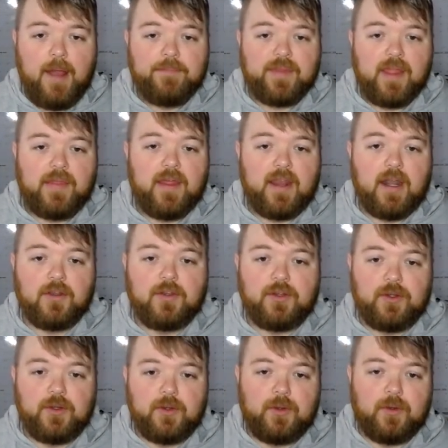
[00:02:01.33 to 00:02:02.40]
and then I'll
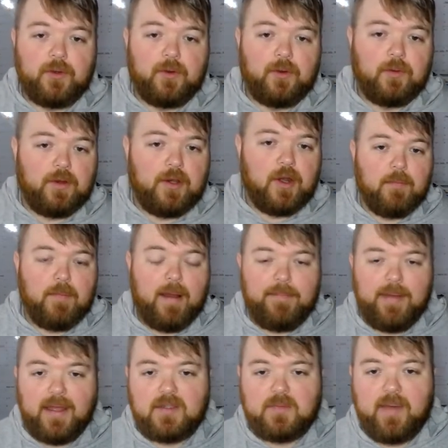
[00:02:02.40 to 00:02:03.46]
do
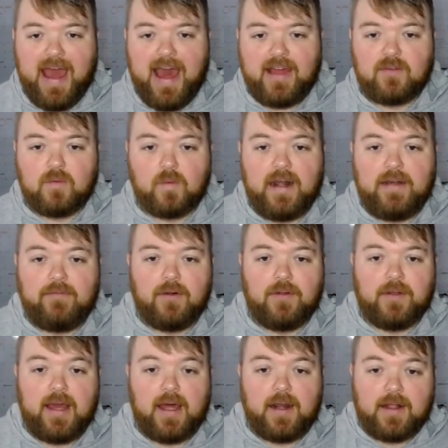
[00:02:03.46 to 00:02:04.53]
beds, baths, whatever
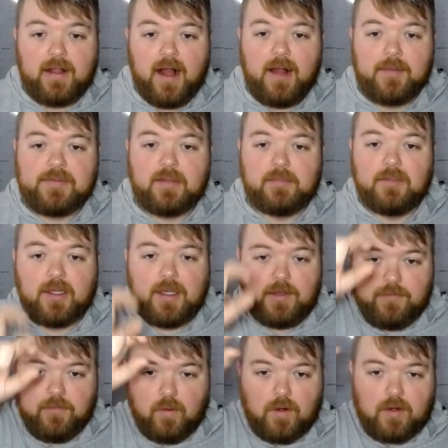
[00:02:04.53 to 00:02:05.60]
kind of comps I'm looking
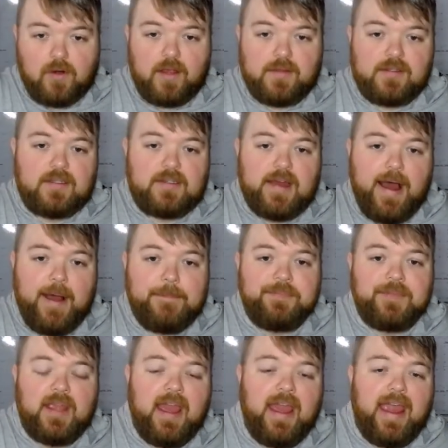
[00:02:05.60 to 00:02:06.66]
for across the top.
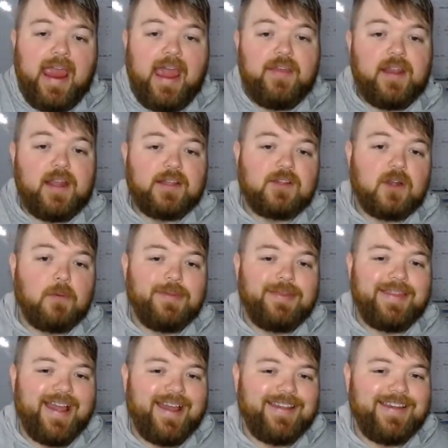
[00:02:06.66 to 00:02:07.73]
And then I start with
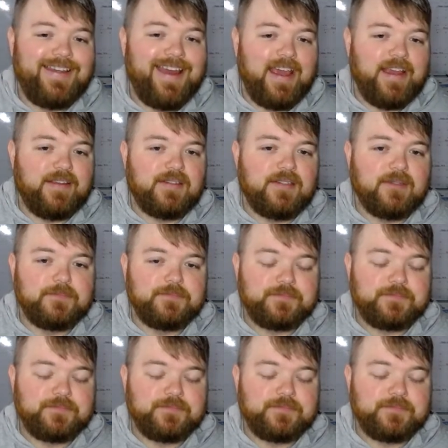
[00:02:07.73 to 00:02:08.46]
90 days.